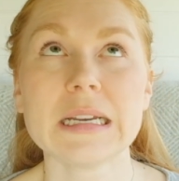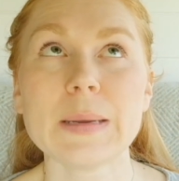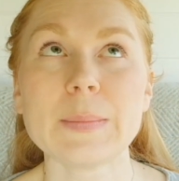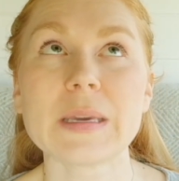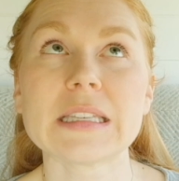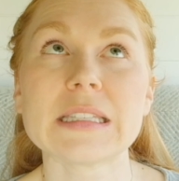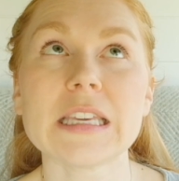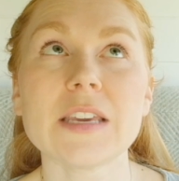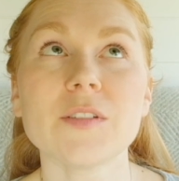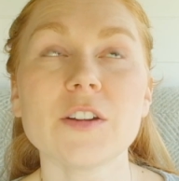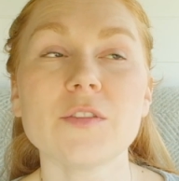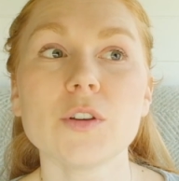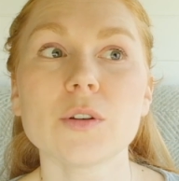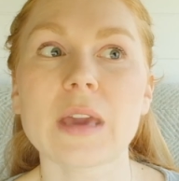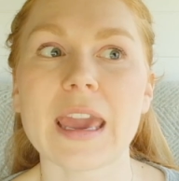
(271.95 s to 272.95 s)
Because even
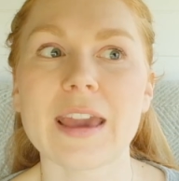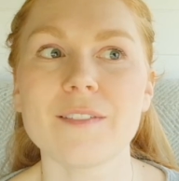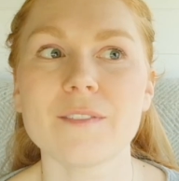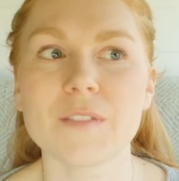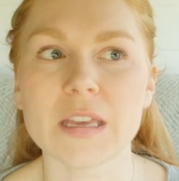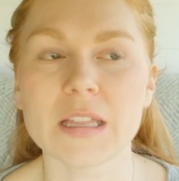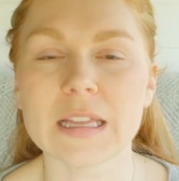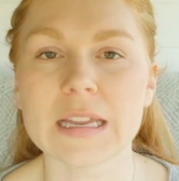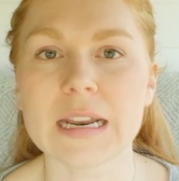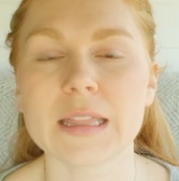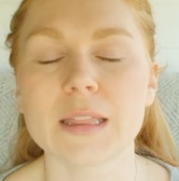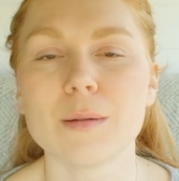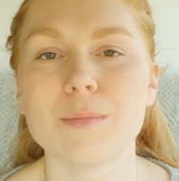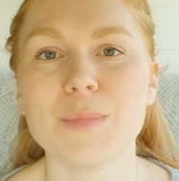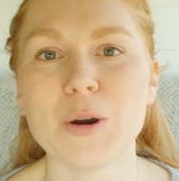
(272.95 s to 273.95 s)
if you can't feel it in
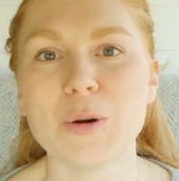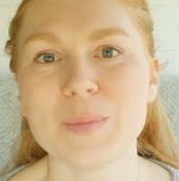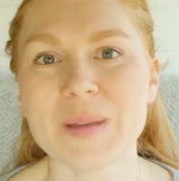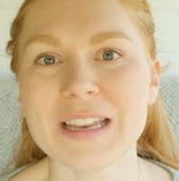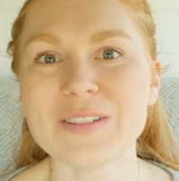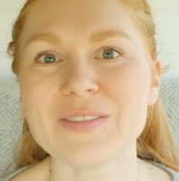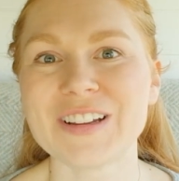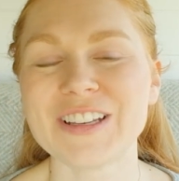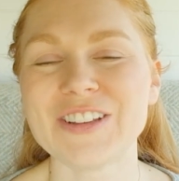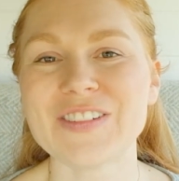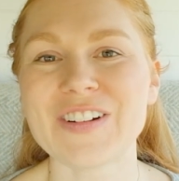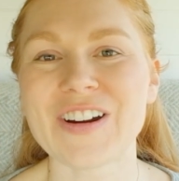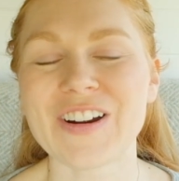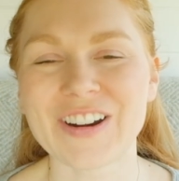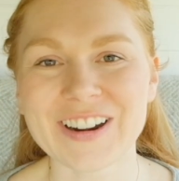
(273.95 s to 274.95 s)
the moment when you
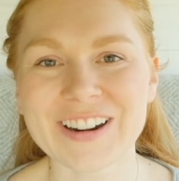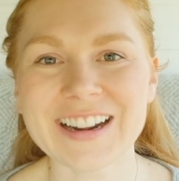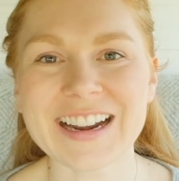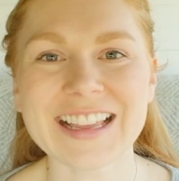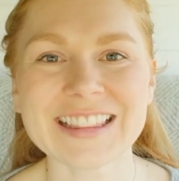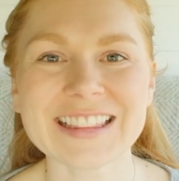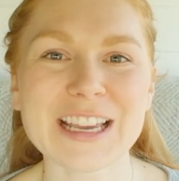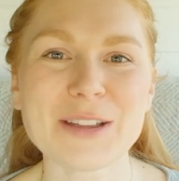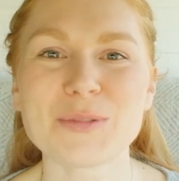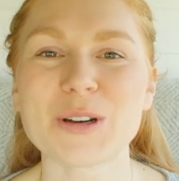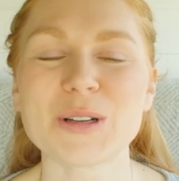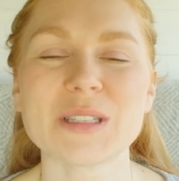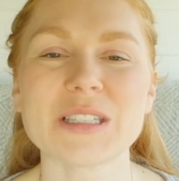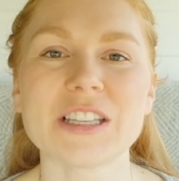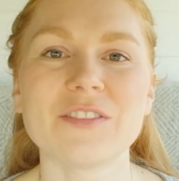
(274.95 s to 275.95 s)
are in labor or
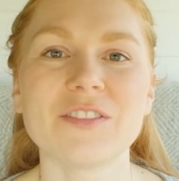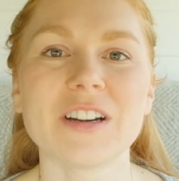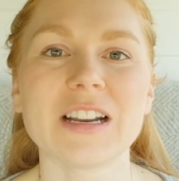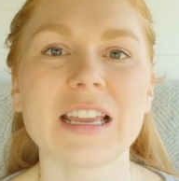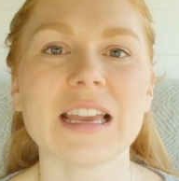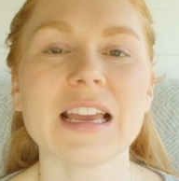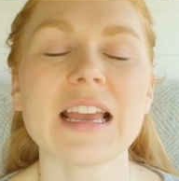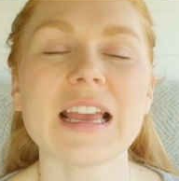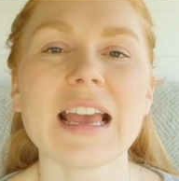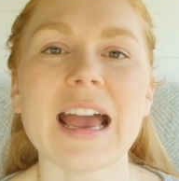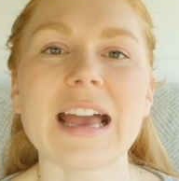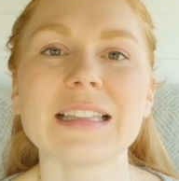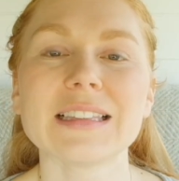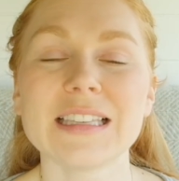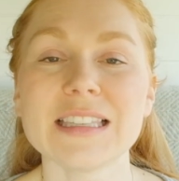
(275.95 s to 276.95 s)
delivery,
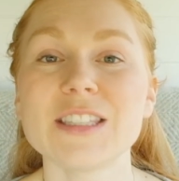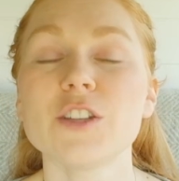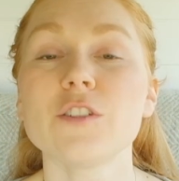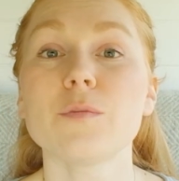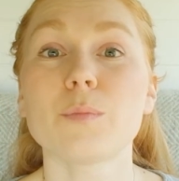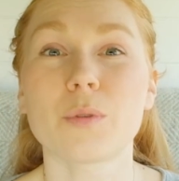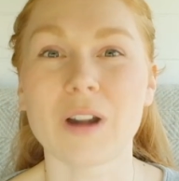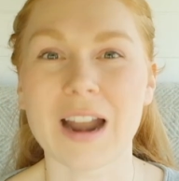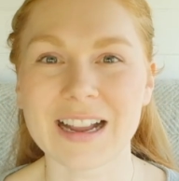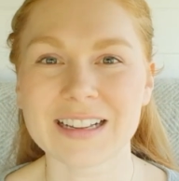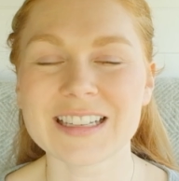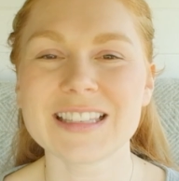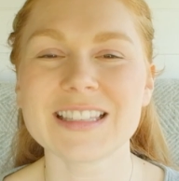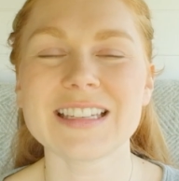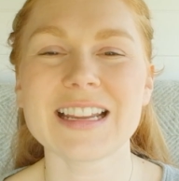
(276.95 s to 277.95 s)
at least you've
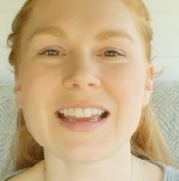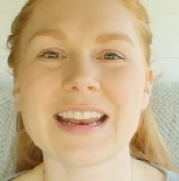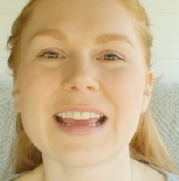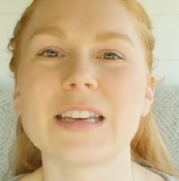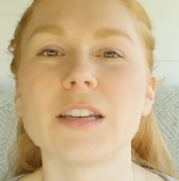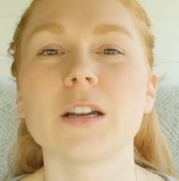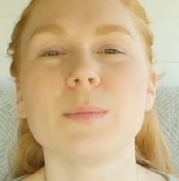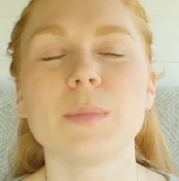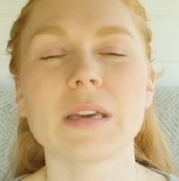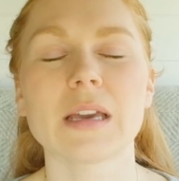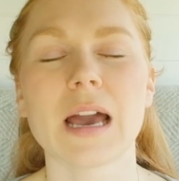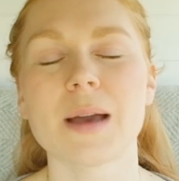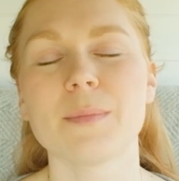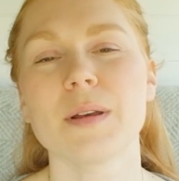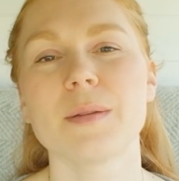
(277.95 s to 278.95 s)
practiced it and it'll
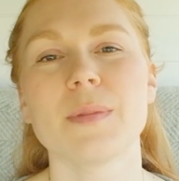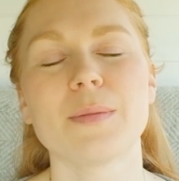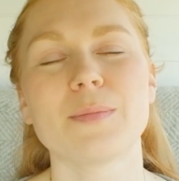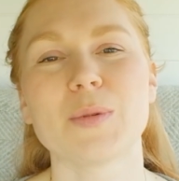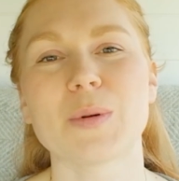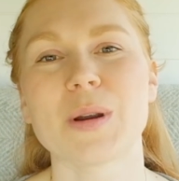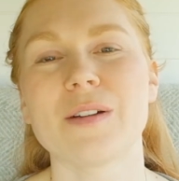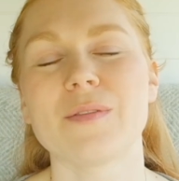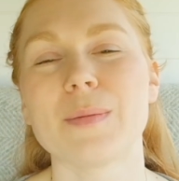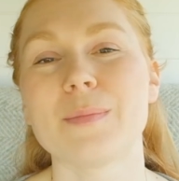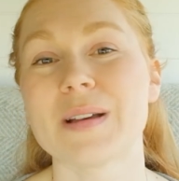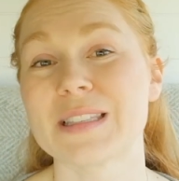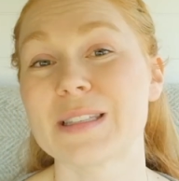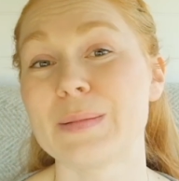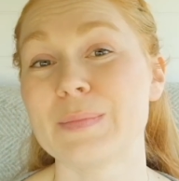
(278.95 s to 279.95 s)
become a bit more of a
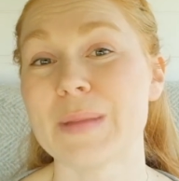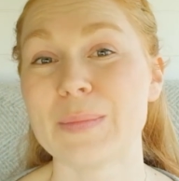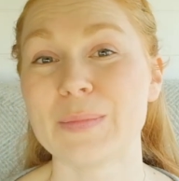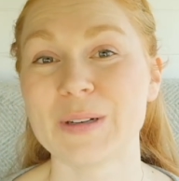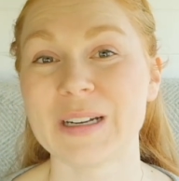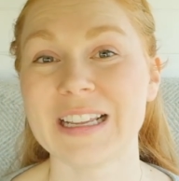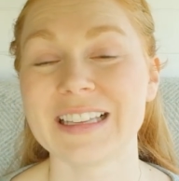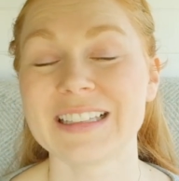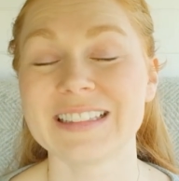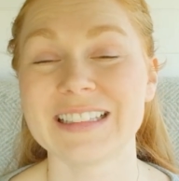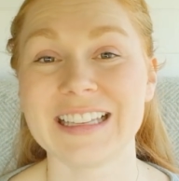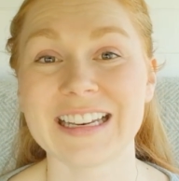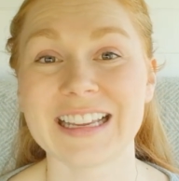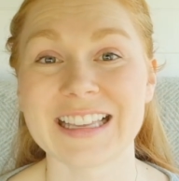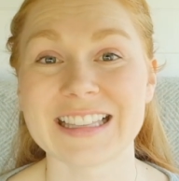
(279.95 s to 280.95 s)
muscle memory
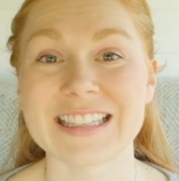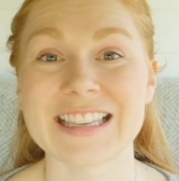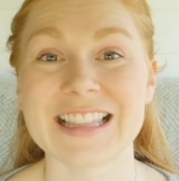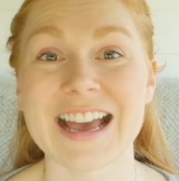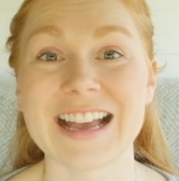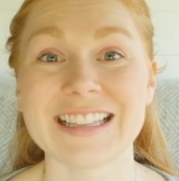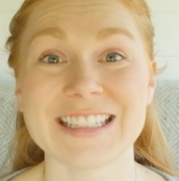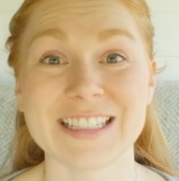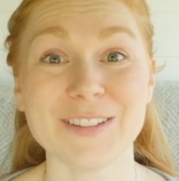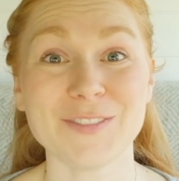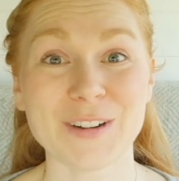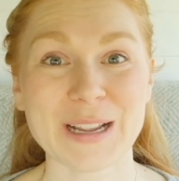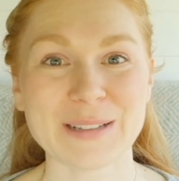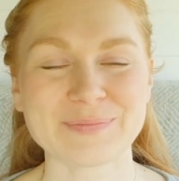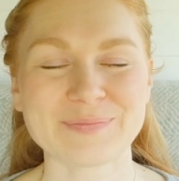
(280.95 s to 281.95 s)
leading into that delivery.